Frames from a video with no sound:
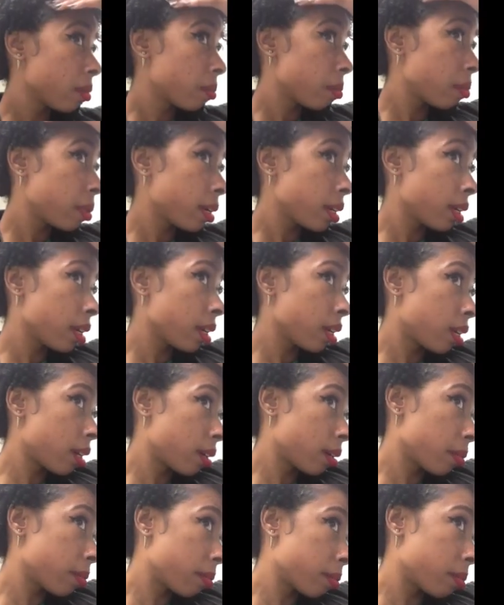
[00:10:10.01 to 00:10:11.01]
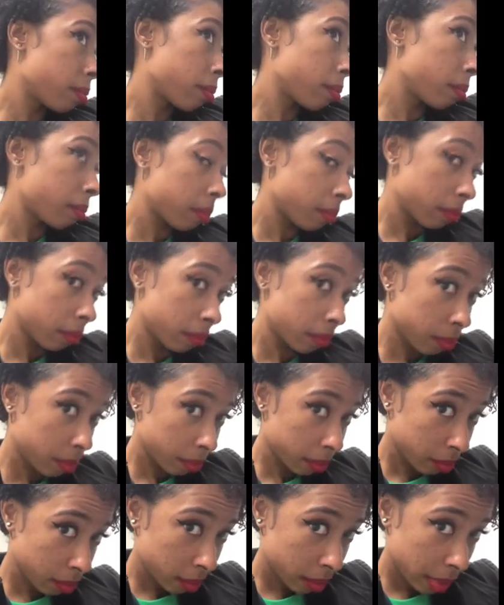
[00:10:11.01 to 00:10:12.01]
But um,
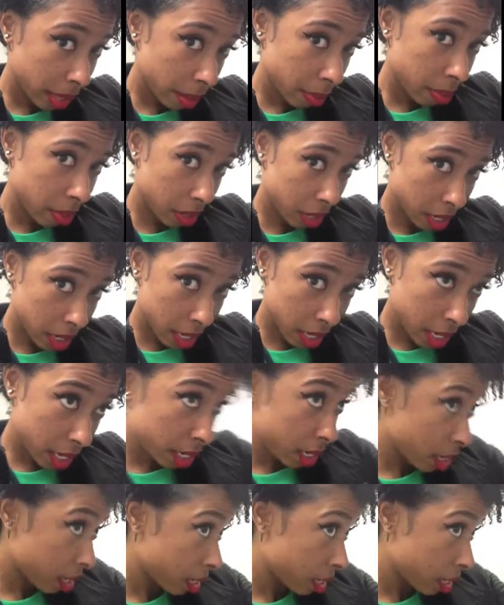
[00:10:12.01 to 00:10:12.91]
so I parted it.